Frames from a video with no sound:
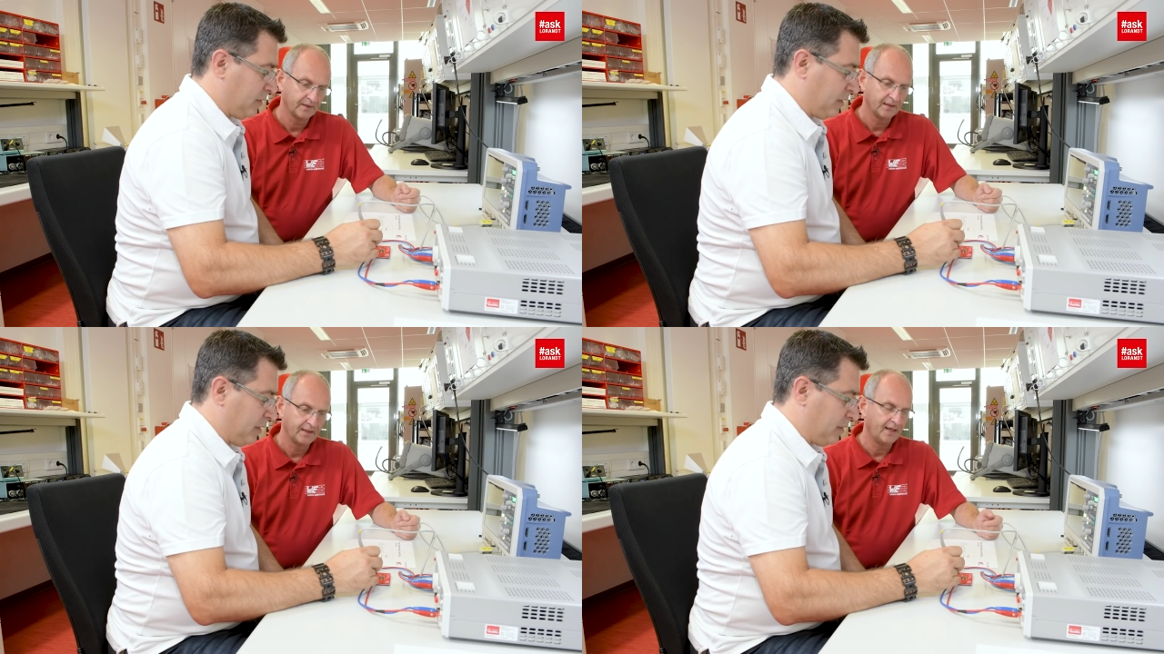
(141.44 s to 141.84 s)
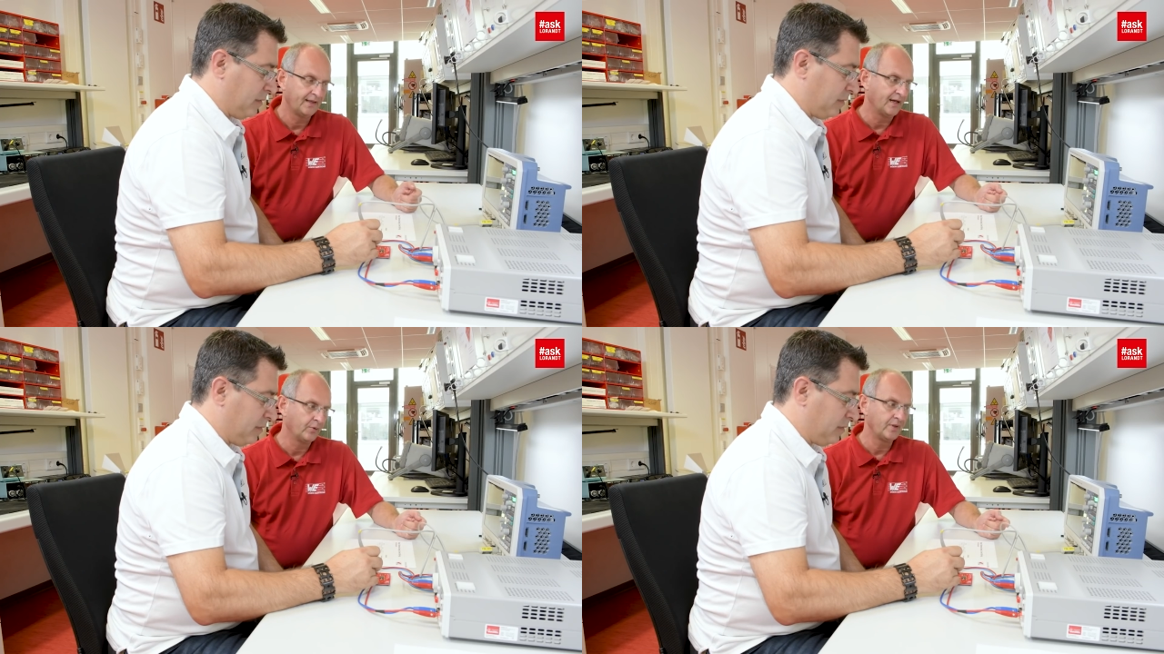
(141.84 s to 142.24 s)
Speaker 1: Okay. And
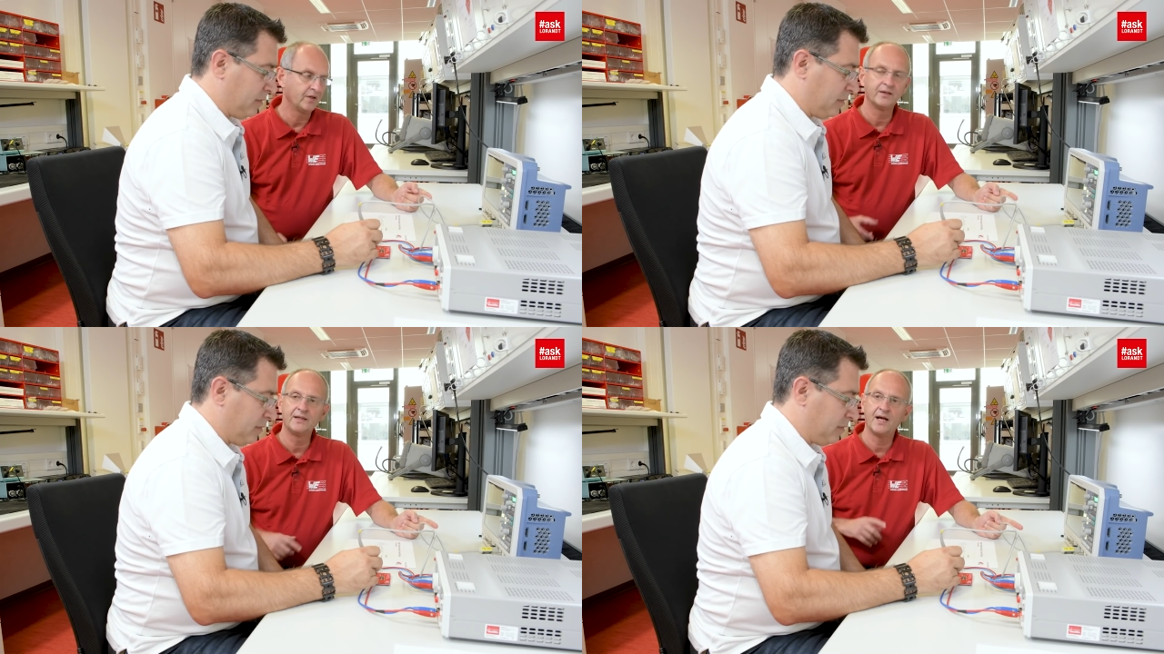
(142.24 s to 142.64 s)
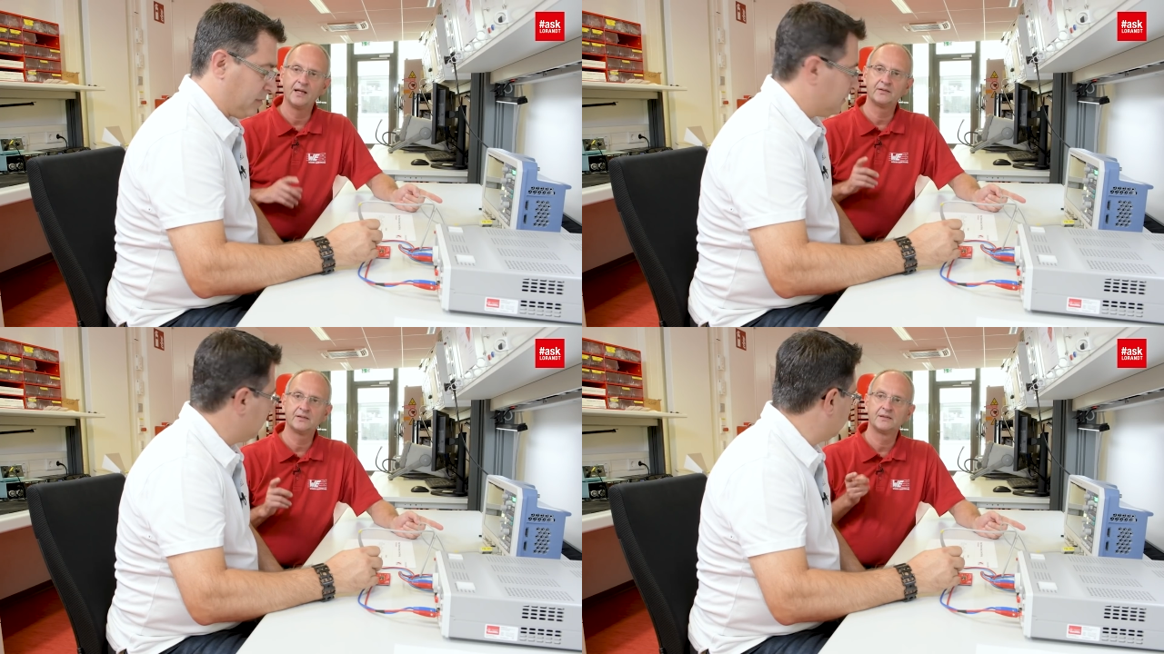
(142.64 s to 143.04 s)
now we are in
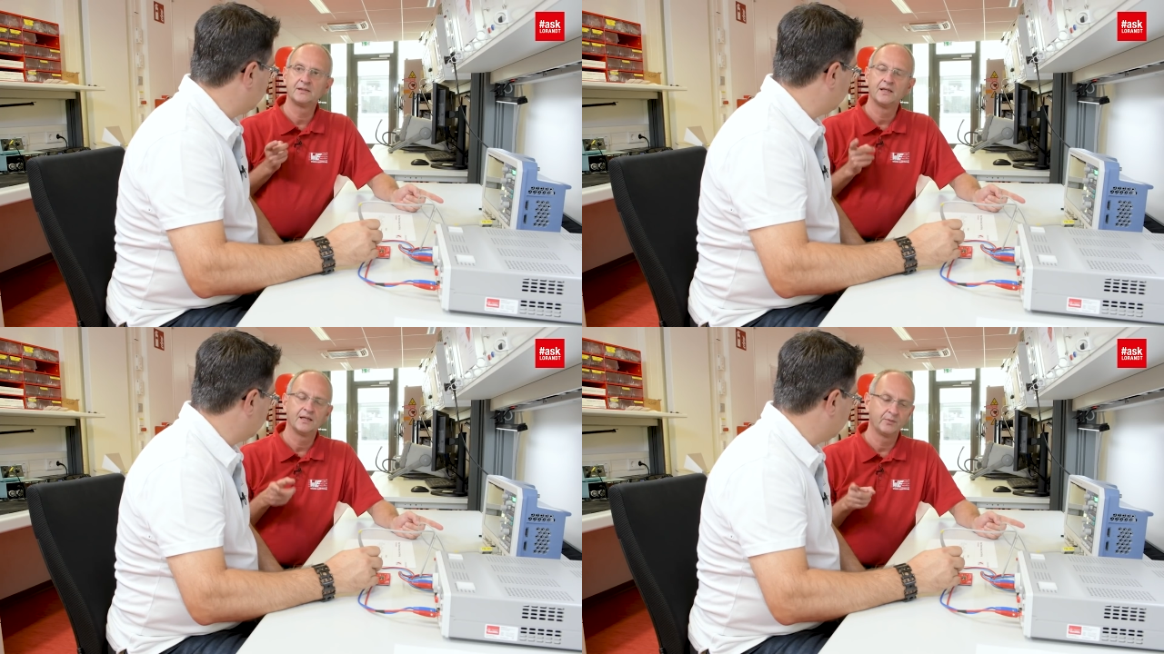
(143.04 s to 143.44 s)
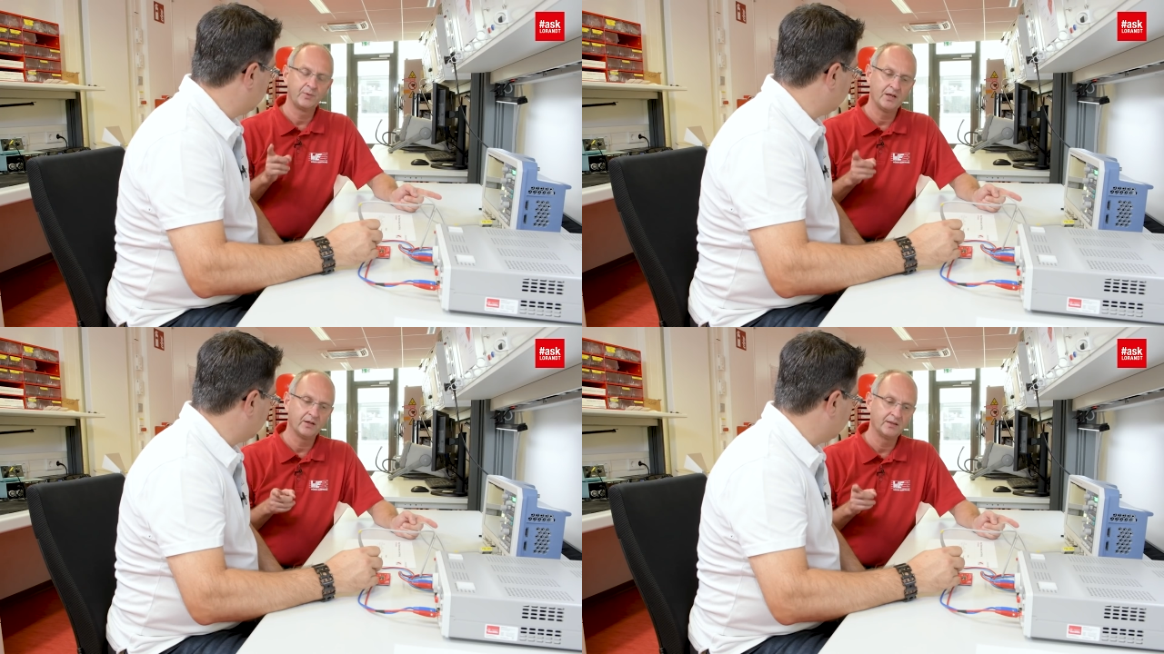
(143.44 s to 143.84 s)
100
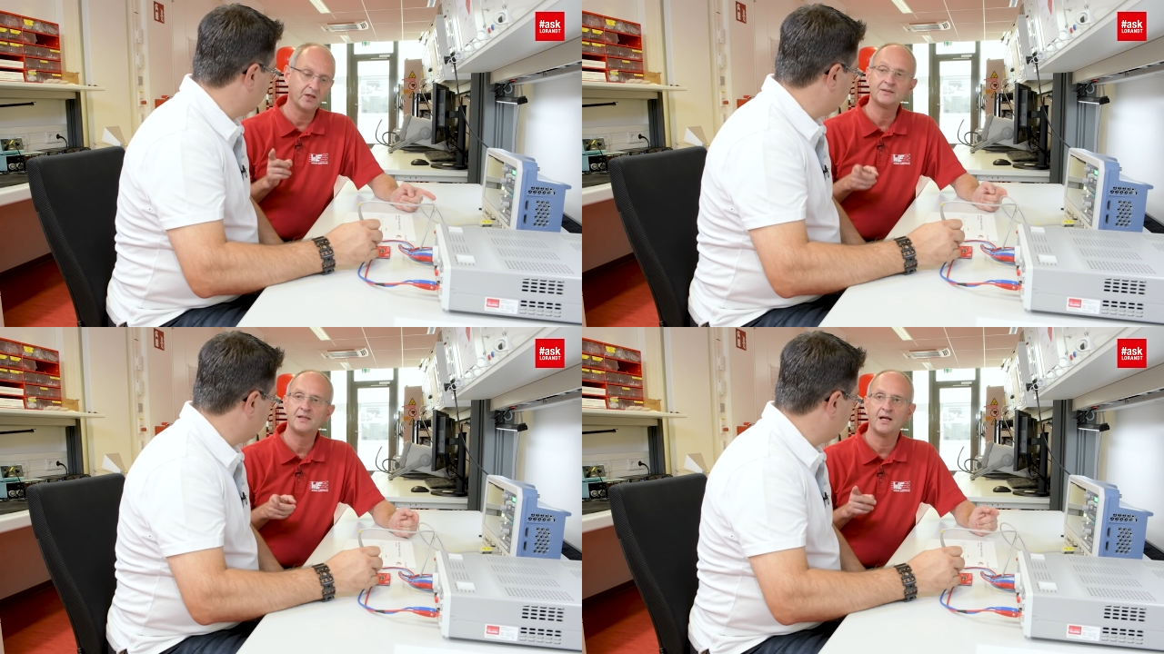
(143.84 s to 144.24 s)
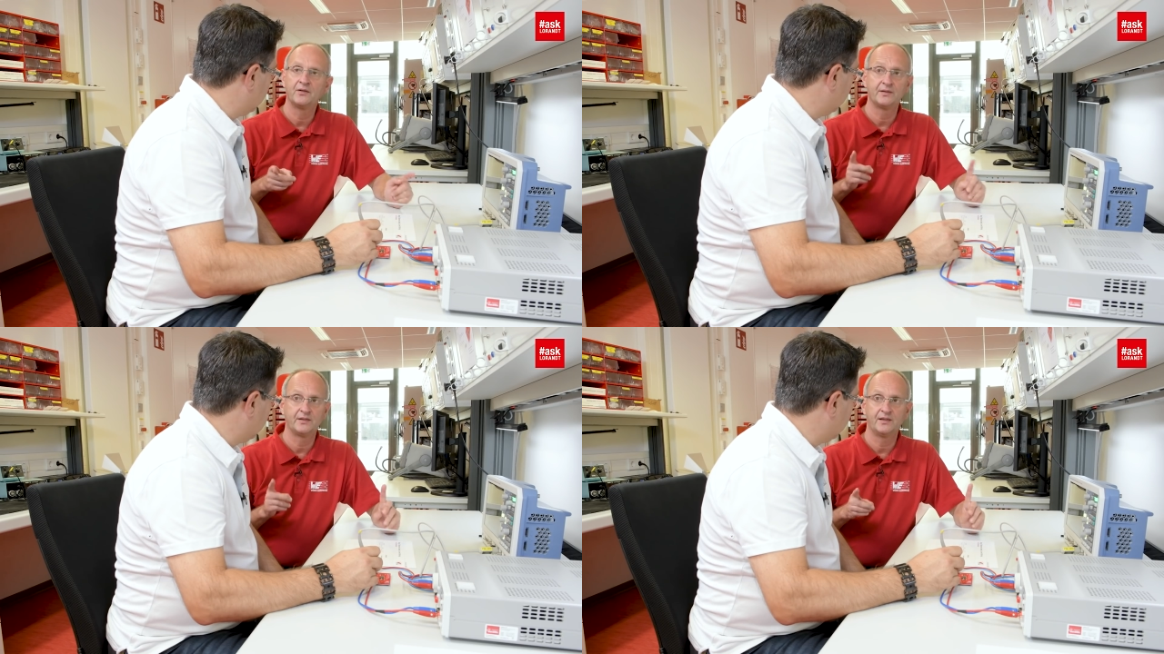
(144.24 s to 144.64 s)
we are not in
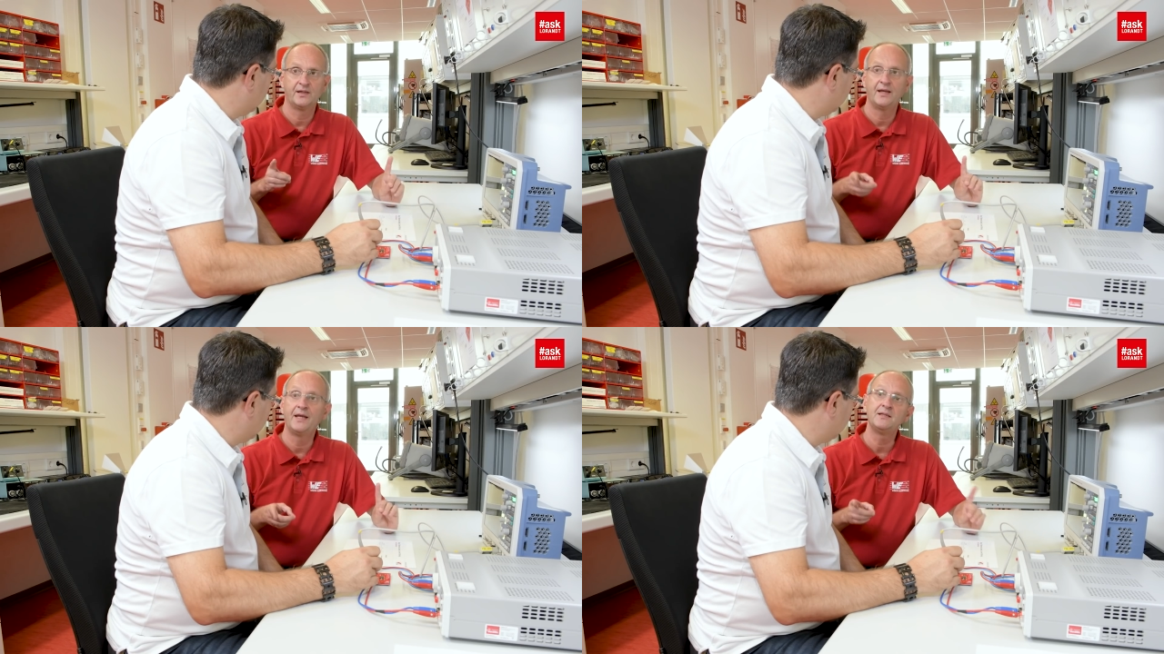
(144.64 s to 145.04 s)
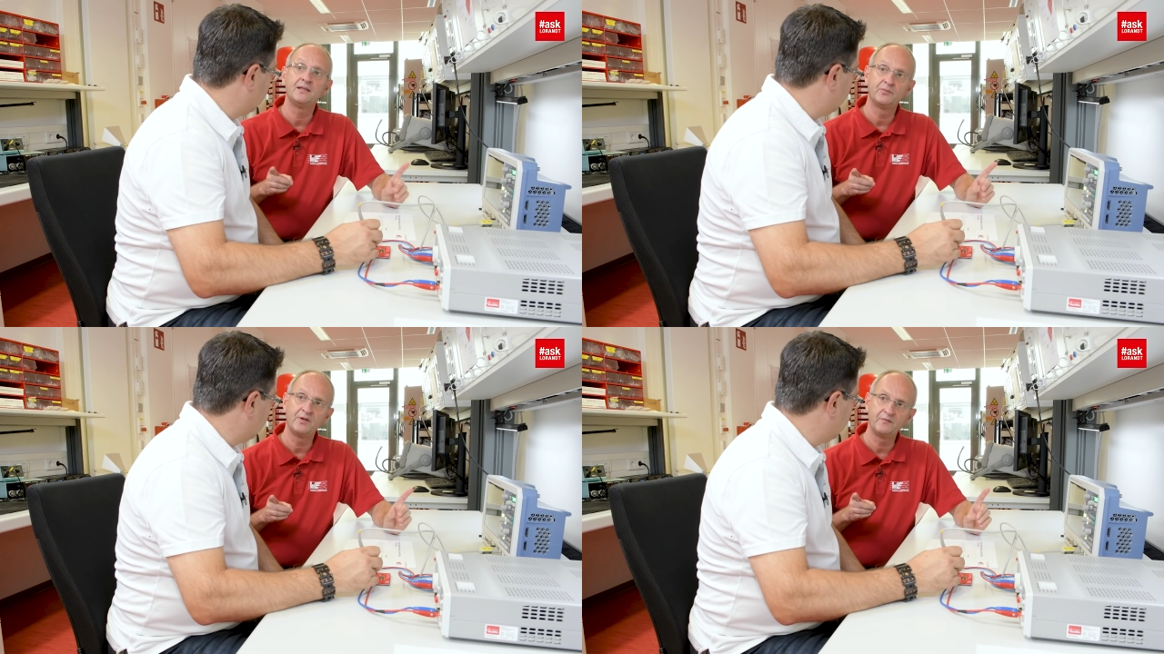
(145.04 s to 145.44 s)
180 uh,
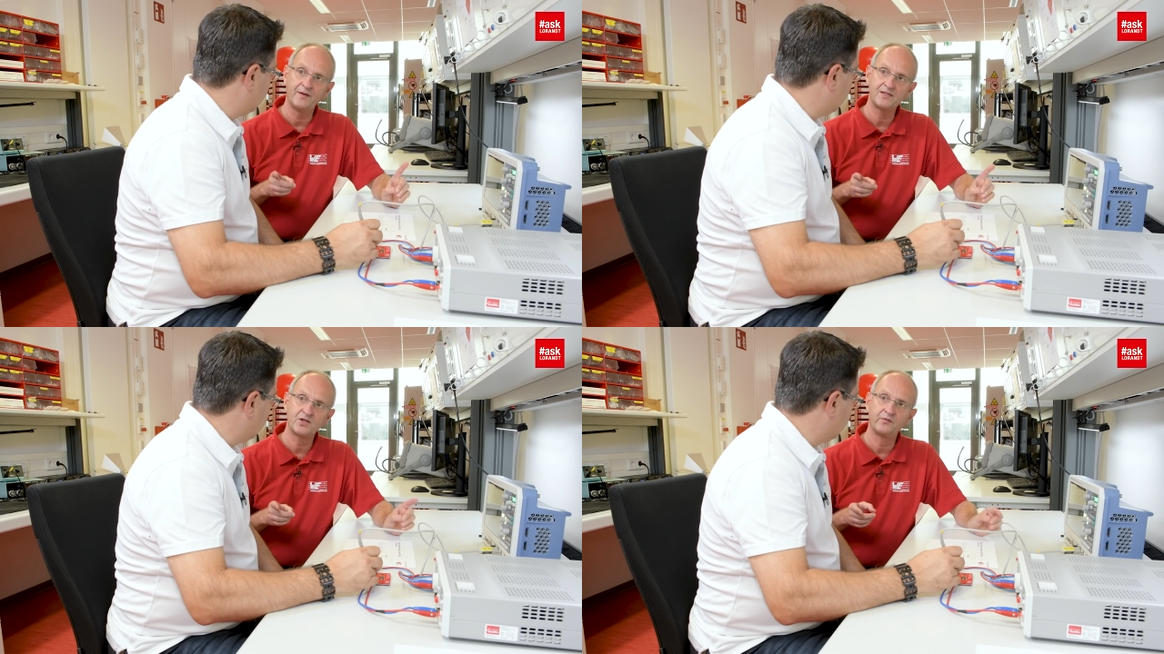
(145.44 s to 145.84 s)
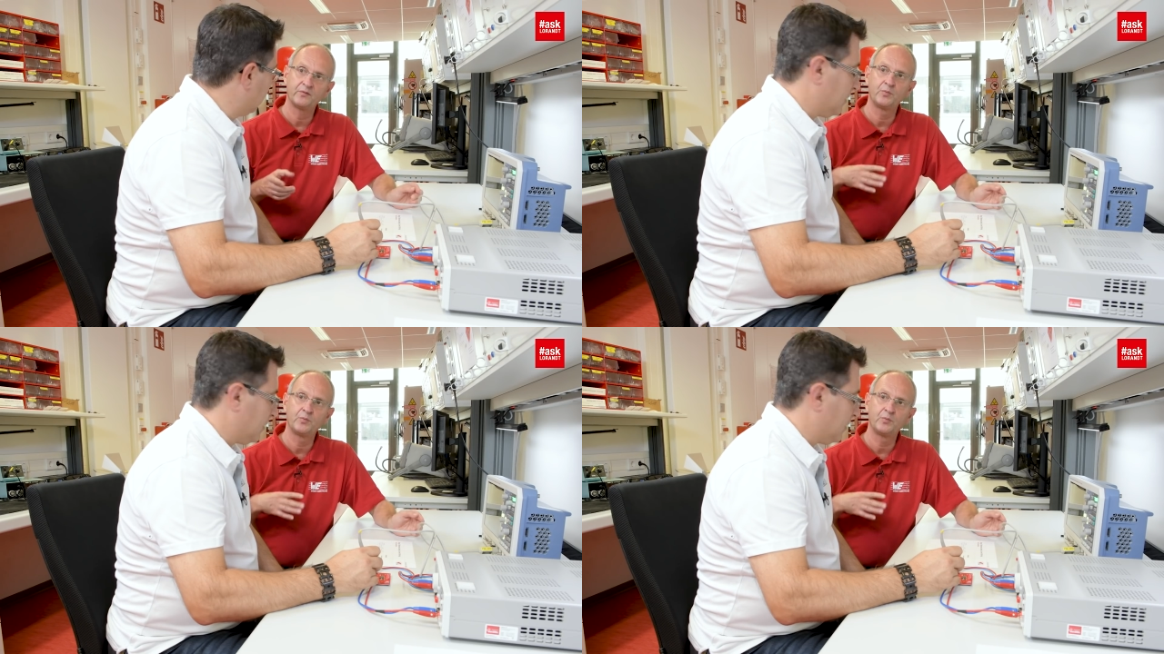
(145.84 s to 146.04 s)
degree phase shift.